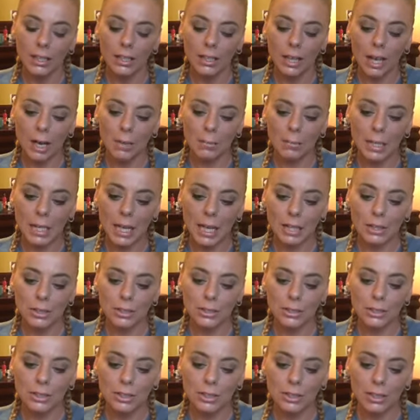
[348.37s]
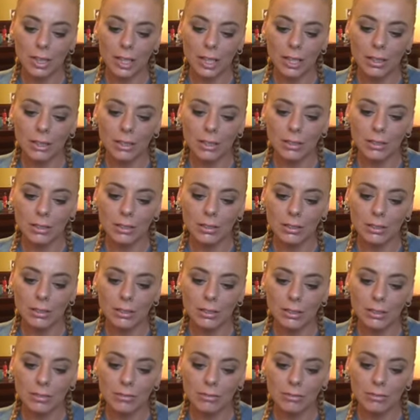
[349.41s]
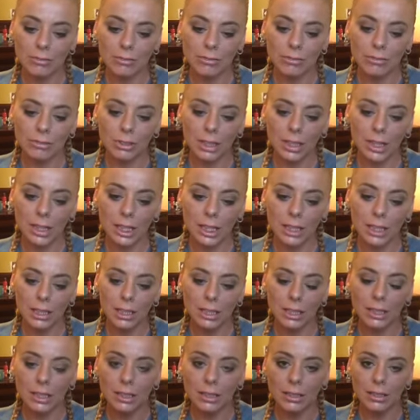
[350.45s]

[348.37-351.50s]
I mean, I used to like really